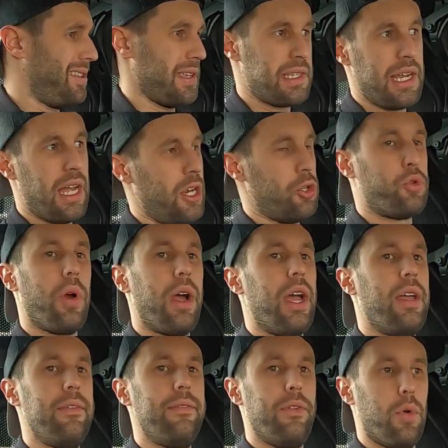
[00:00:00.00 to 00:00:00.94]
it does not
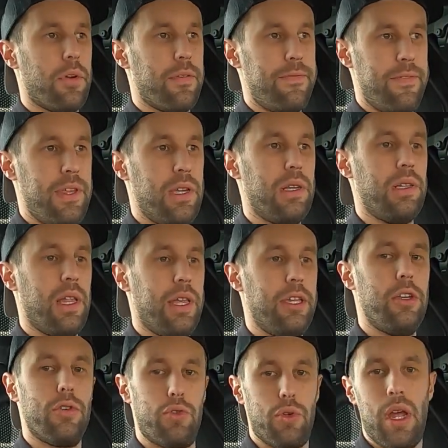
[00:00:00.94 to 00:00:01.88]
drive or feel
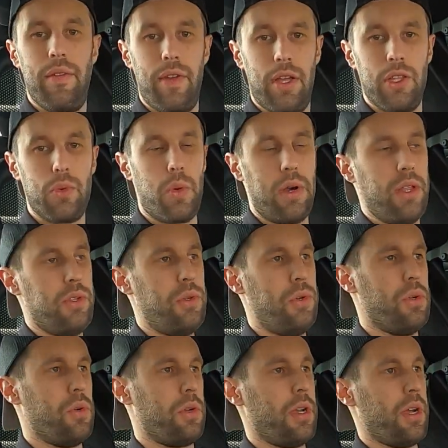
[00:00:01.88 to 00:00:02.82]
like you're driving a
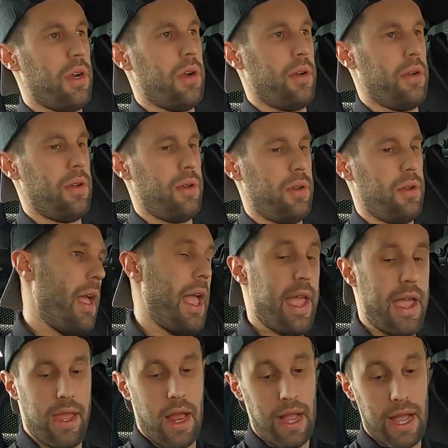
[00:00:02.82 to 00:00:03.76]
22-year-old car.
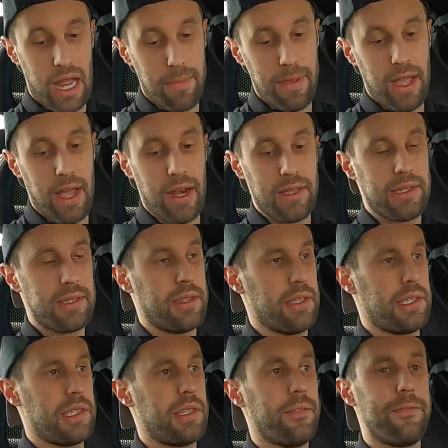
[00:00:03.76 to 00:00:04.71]
And I gotta be honest,
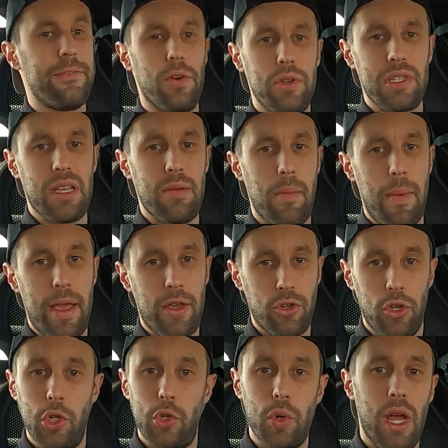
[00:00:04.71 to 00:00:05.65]
this is the first time I'm
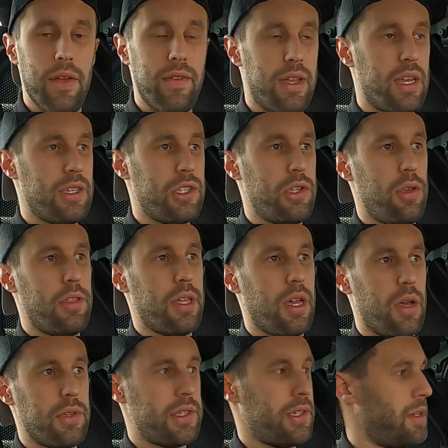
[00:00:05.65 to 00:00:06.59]
actually driving an
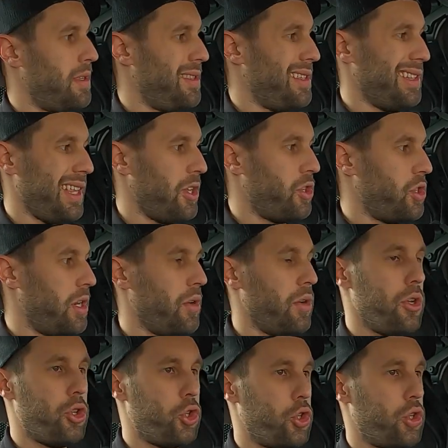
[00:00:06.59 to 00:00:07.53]
S2000. The
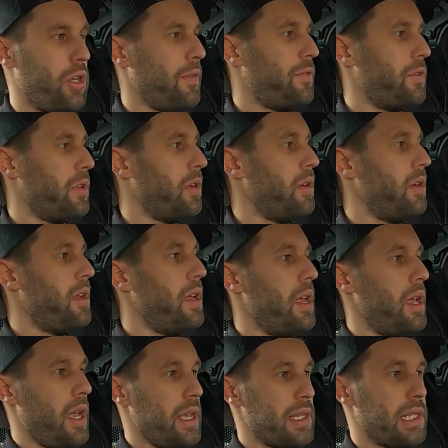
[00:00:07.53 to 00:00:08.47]
legendary shifter
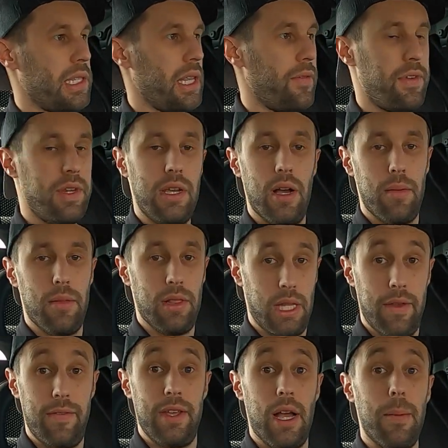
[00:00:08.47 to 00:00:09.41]
is living up
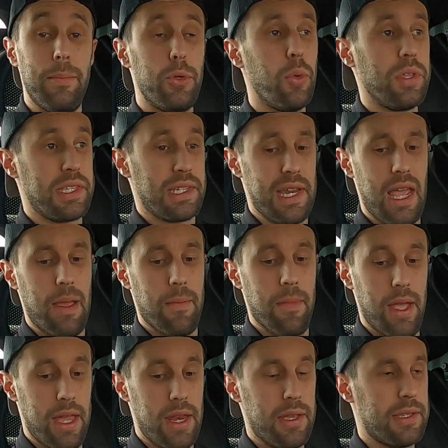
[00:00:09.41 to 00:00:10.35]
living up to its name.
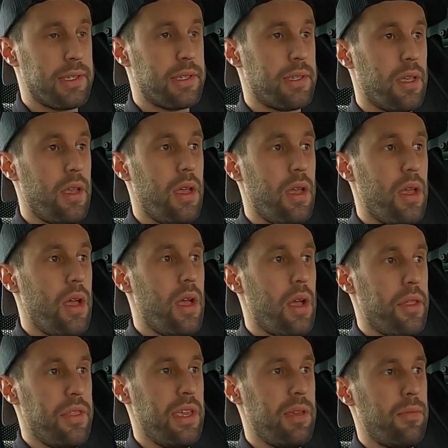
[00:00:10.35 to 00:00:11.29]
It is
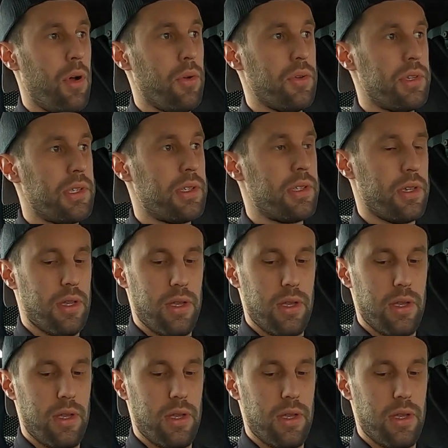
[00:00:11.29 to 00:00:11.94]
the most